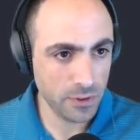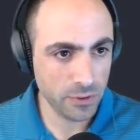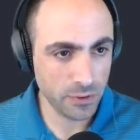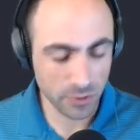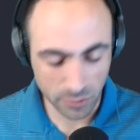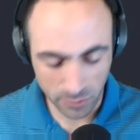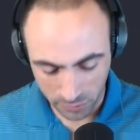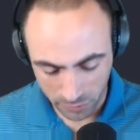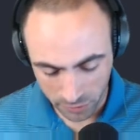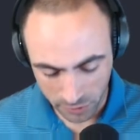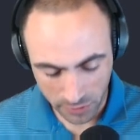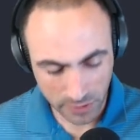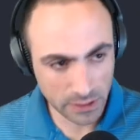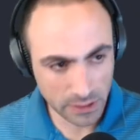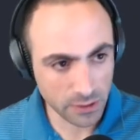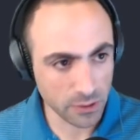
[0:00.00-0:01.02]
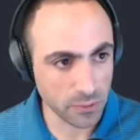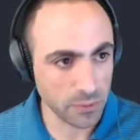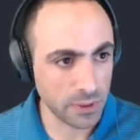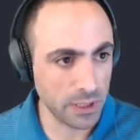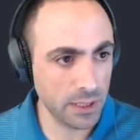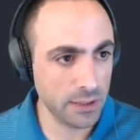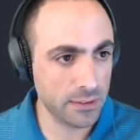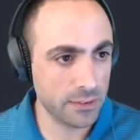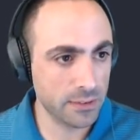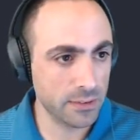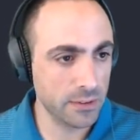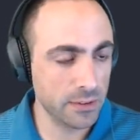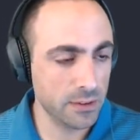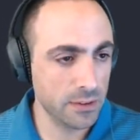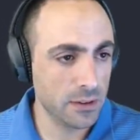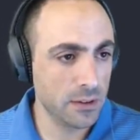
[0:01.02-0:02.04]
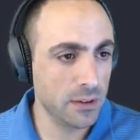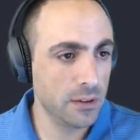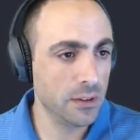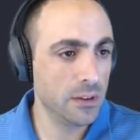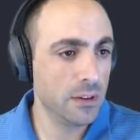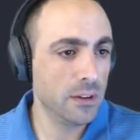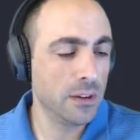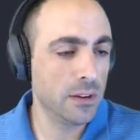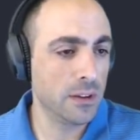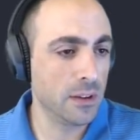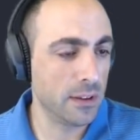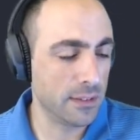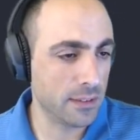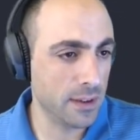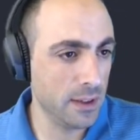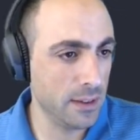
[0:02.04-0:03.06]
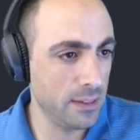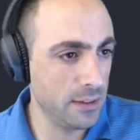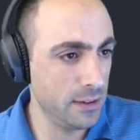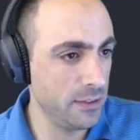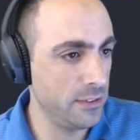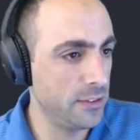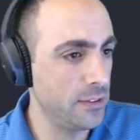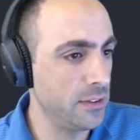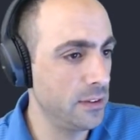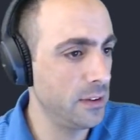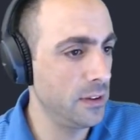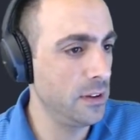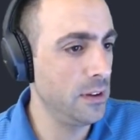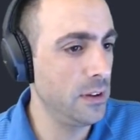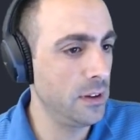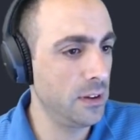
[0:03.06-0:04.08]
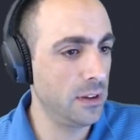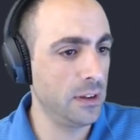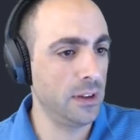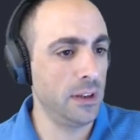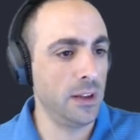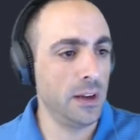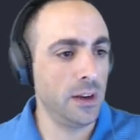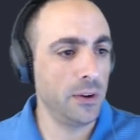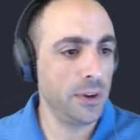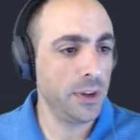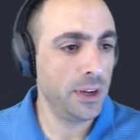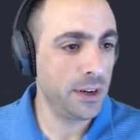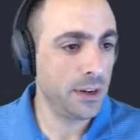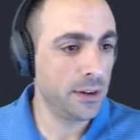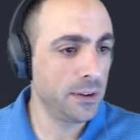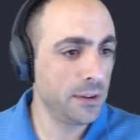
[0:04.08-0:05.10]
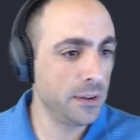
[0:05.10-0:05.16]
So sorry, go get. Let's get this. And now here.